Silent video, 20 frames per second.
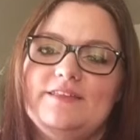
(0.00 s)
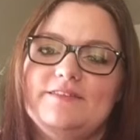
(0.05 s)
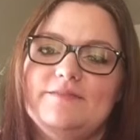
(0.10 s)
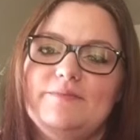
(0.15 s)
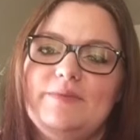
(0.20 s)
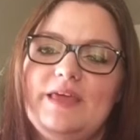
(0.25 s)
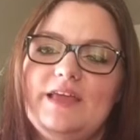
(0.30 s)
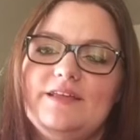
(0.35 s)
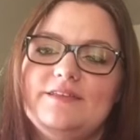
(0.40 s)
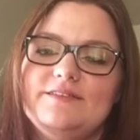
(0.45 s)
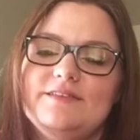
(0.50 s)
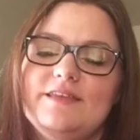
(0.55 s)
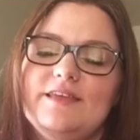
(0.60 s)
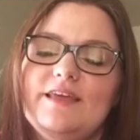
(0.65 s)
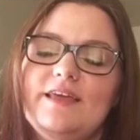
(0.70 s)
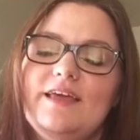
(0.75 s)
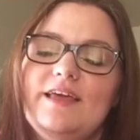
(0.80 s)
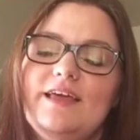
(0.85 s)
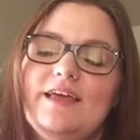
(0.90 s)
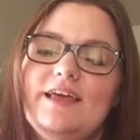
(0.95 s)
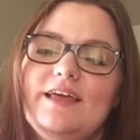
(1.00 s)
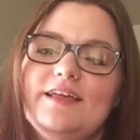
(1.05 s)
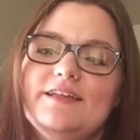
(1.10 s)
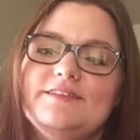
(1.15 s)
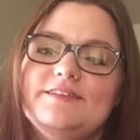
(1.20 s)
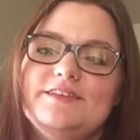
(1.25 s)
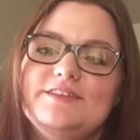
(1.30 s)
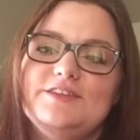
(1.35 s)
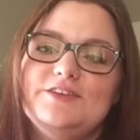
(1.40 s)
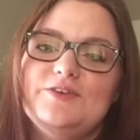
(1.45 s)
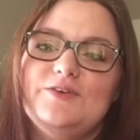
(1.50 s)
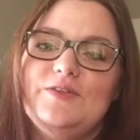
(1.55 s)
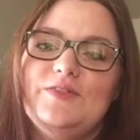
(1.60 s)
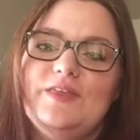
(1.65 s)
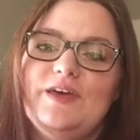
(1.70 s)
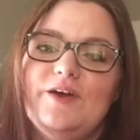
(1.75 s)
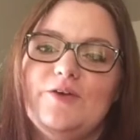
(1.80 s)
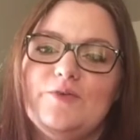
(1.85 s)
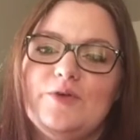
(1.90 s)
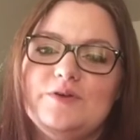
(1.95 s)
to meet to do
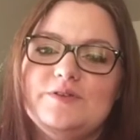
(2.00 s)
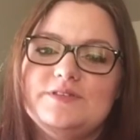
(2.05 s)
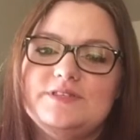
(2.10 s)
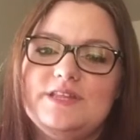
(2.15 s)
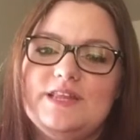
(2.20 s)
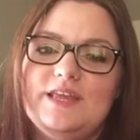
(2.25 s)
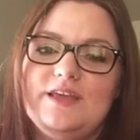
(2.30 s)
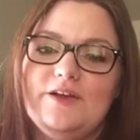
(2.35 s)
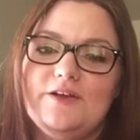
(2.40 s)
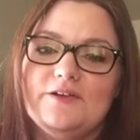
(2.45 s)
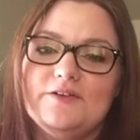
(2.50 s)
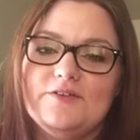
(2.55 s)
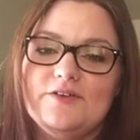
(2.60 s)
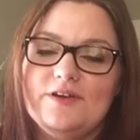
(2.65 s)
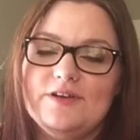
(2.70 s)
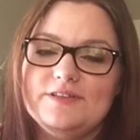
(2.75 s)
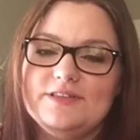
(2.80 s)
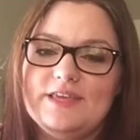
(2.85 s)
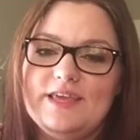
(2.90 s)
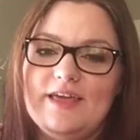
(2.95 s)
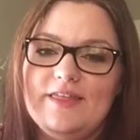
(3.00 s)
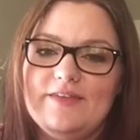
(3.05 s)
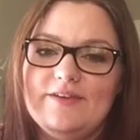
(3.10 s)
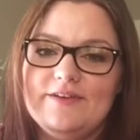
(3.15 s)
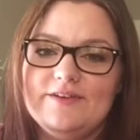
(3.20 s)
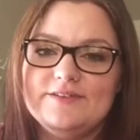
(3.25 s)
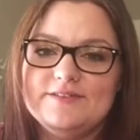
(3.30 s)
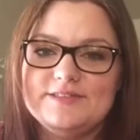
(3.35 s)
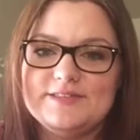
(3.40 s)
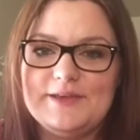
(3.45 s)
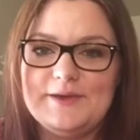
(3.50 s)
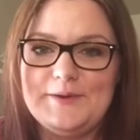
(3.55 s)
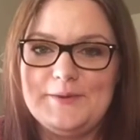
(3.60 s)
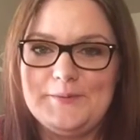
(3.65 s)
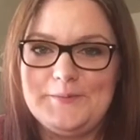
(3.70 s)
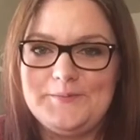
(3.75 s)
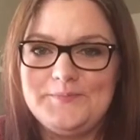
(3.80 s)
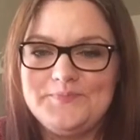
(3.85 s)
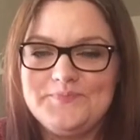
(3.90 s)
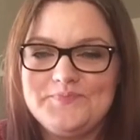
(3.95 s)
the Rose City Yarn Crawl together.
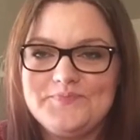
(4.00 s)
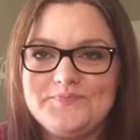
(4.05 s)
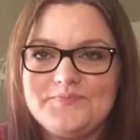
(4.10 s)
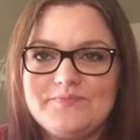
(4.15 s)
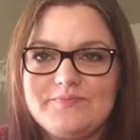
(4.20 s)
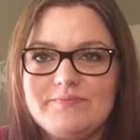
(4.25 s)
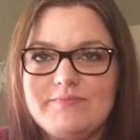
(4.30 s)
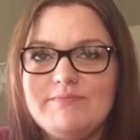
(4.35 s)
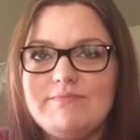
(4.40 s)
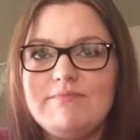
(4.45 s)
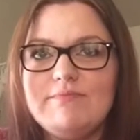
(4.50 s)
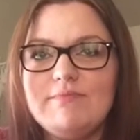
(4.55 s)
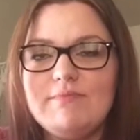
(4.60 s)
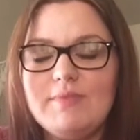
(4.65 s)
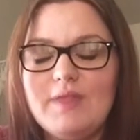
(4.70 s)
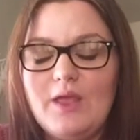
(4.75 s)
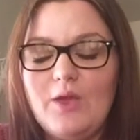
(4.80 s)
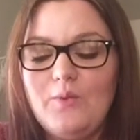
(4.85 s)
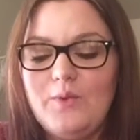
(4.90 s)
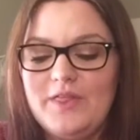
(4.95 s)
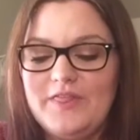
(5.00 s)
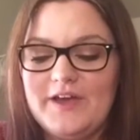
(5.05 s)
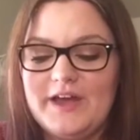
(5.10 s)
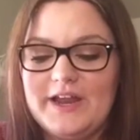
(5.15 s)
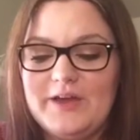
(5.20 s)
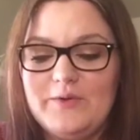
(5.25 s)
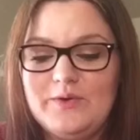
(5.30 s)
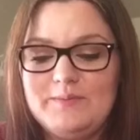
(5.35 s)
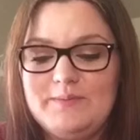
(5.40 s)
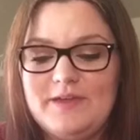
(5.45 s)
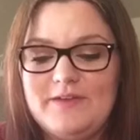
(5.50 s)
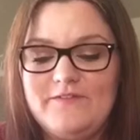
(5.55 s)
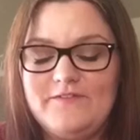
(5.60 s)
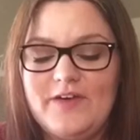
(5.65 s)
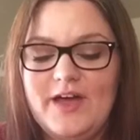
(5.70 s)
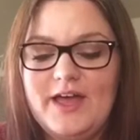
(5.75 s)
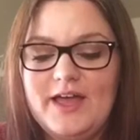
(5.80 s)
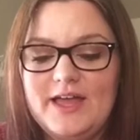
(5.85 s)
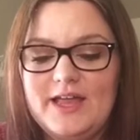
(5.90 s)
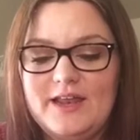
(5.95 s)
So we thought it would be
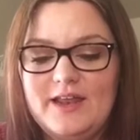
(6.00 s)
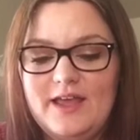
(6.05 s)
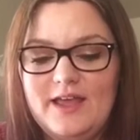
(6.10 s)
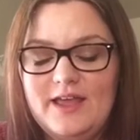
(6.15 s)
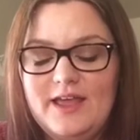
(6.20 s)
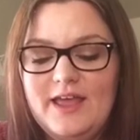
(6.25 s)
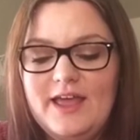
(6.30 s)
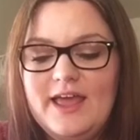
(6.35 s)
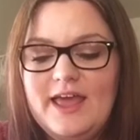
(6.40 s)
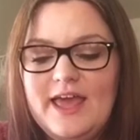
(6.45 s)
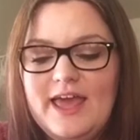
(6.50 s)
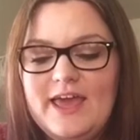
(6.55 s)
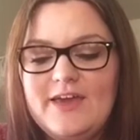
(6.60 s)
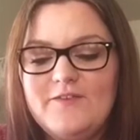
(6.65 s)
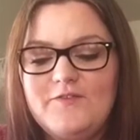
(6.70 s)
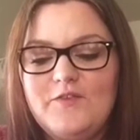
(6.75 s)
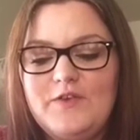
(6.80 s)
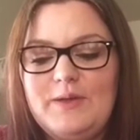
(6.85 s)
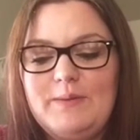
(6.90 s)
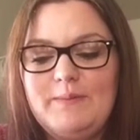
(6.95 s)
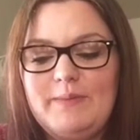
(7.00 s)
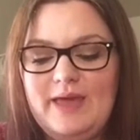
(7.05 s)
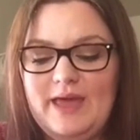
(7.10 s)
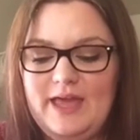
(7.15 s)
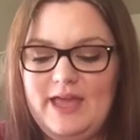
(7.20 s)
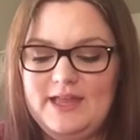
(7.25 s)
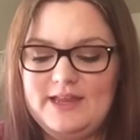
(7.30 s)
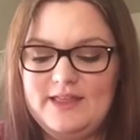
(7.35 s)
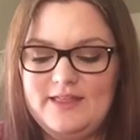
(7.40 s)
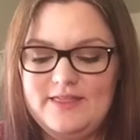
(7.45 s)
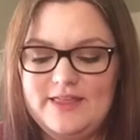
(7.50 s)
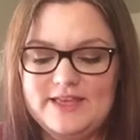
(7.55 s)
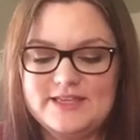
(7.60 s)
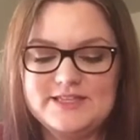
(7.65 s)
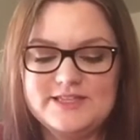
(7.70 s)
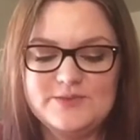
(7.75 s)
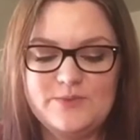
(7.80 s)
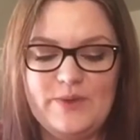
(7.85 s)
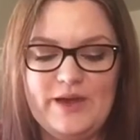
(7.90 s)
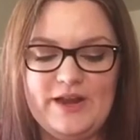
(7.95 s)
fun if we made
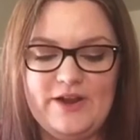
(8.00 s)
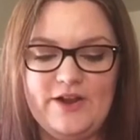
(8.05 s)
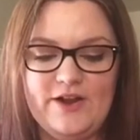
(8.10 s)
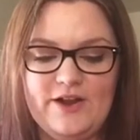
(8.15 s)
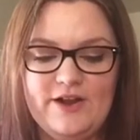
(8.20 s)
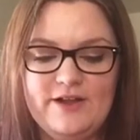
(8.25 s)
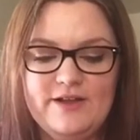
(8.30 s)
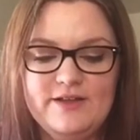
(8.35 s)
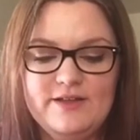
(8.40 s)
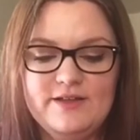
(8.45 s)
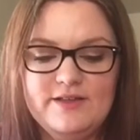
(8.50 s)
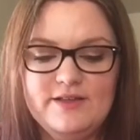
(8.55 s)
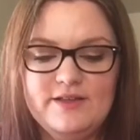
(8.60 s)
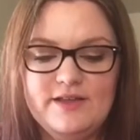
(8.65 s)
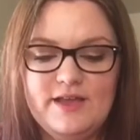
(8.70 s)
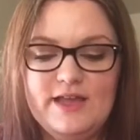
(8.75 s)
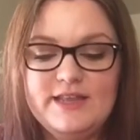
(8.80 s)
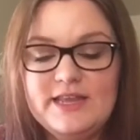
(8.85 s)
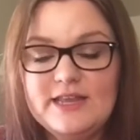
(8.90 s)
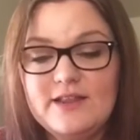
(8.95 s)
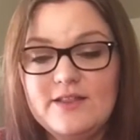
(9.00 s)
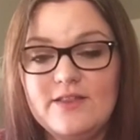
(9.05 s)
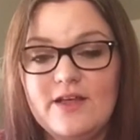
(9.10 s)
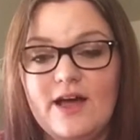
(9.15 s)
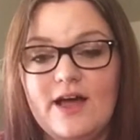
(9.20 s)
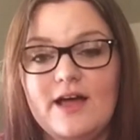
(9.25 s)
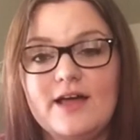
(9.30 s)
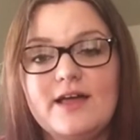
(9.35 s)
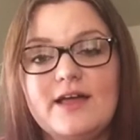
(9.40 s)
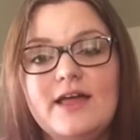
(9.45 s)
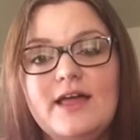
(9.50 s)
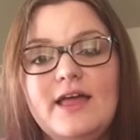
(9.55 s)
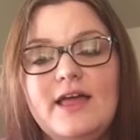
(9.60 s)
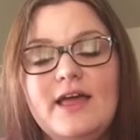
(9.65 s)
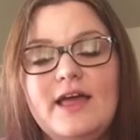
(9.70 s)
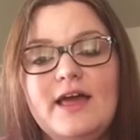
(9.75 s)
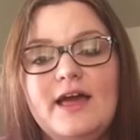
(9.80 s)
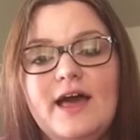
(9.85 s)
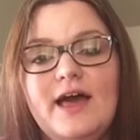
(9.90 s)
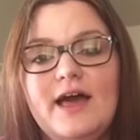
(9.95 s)
this sweater a knit along.
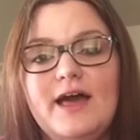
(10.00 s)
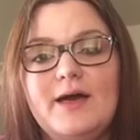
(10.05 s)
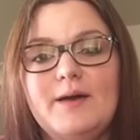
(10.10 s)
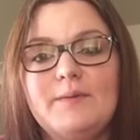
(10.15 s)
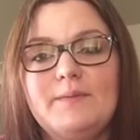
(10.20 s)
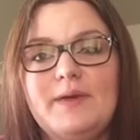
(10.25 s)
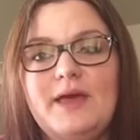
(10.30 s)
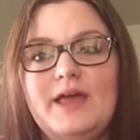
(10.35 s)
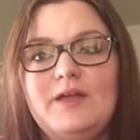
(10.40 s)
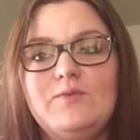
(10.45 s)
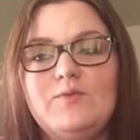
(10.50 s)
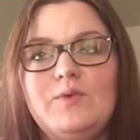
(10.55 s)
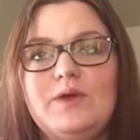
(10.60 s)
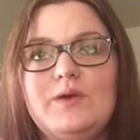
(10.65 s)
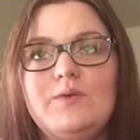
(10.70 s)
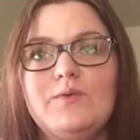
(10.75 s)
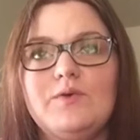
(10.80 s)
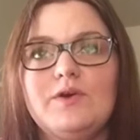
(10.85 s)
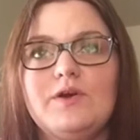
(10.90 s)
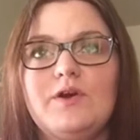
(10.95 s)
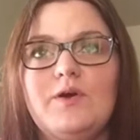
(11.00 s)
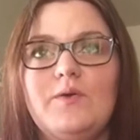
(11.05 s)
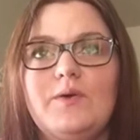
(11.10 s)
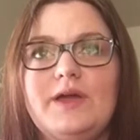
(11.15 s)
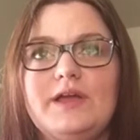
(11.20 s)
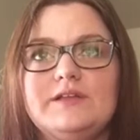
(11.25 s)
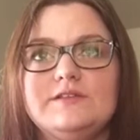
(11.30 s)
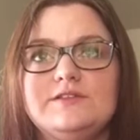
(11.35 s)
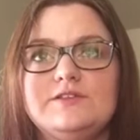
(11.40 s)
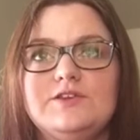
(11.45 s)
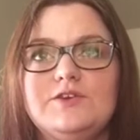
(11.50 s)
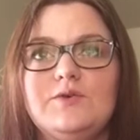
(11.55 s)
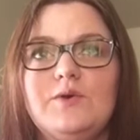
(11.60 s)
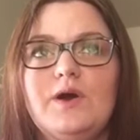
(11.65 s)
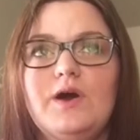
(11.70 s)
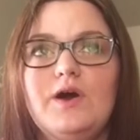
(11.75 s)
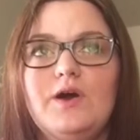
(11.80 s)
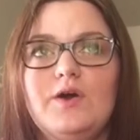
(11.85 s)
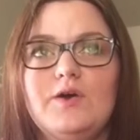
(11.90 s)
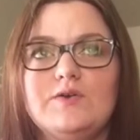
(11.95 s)
And we were going to
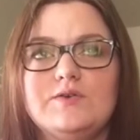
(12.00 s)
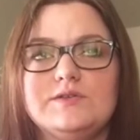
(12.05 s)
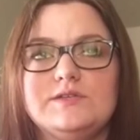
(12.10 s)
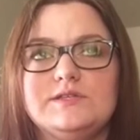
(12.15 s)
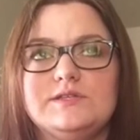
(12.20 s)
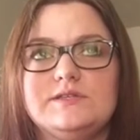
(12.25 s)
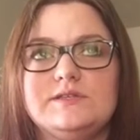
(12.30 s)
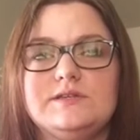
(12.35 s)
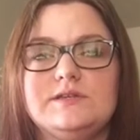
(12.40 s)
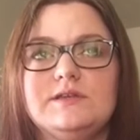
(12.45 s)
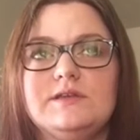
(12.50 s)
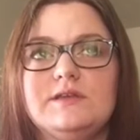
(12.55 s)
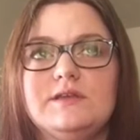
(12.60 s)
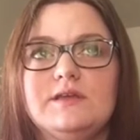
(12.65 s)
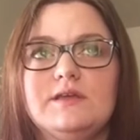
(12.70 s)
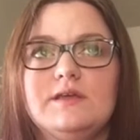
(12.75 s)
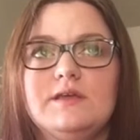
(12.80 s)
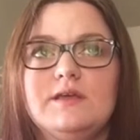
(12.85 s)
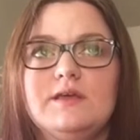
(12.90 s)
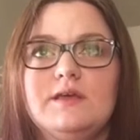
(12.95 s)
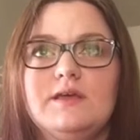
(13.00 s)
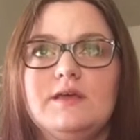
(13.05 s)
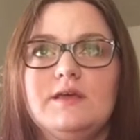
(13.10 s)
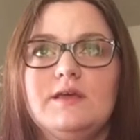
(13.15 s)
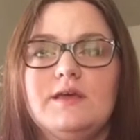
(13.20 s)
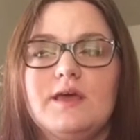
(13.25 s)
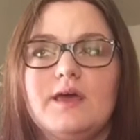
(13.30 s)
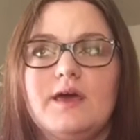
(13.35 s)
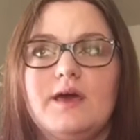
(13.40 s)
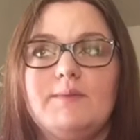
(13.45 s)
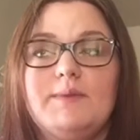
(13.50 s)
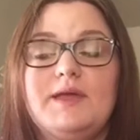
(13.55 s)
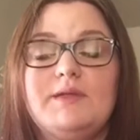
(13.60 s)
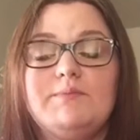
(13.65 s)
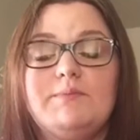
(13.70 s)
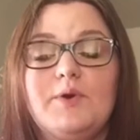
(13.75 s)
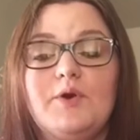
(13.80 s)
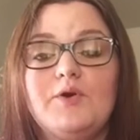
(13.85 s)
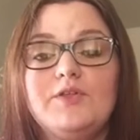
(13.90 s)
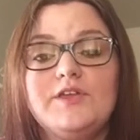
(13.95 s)
host in
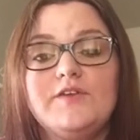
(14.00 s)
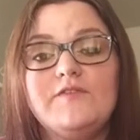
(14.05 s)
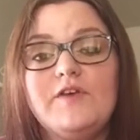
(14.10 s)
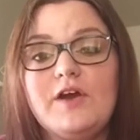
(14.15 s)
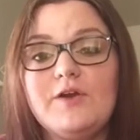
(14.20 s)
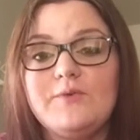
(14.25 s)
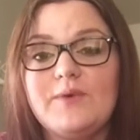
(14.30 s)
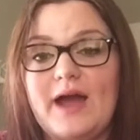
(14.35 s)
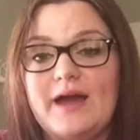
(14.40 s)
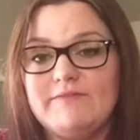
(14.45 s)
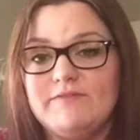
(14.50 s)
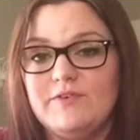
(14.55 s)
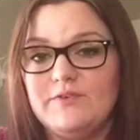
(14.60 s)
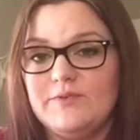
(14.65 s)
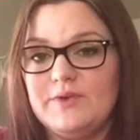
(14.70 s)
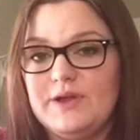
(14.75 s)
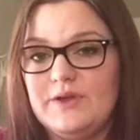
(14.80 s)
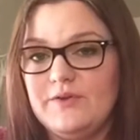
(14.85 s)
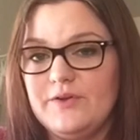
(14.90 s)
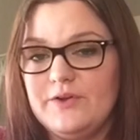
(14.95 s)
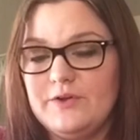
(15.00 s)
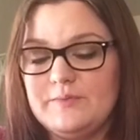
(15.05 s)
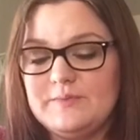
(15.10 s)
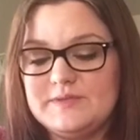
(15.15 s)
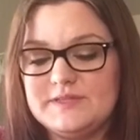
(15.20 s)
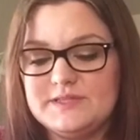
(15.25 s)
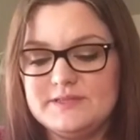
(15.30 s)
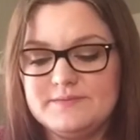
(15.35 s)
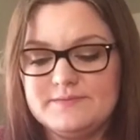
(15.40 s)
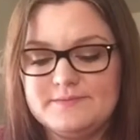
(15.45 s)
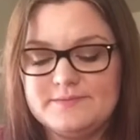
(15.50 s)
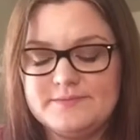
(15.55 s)
both of our Ravelry groups.